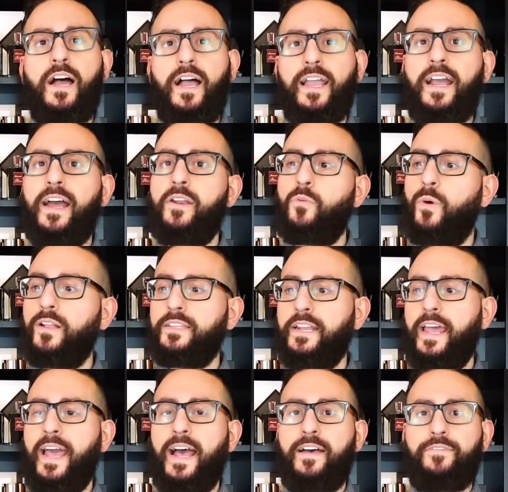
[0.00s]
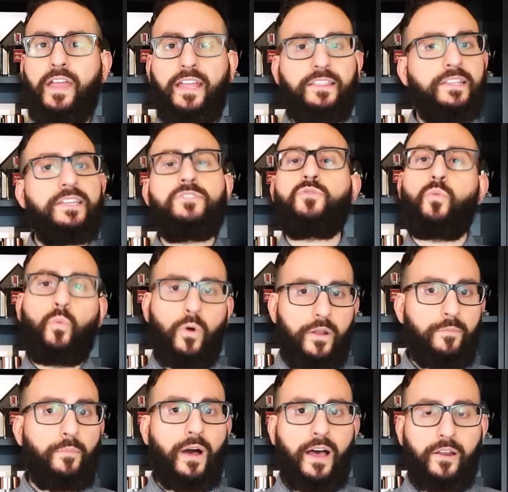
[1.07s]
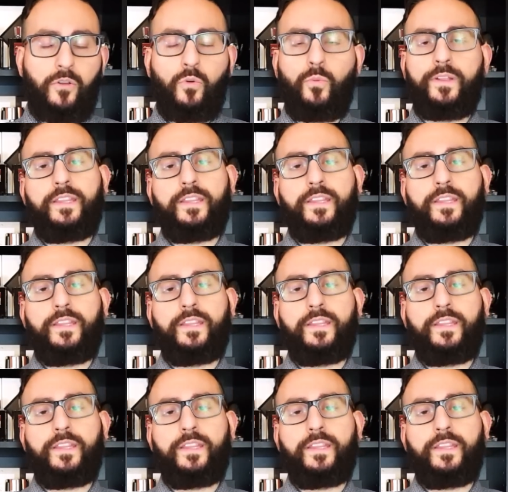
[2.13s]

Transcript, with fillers: I kind of wanted to have at least one bottle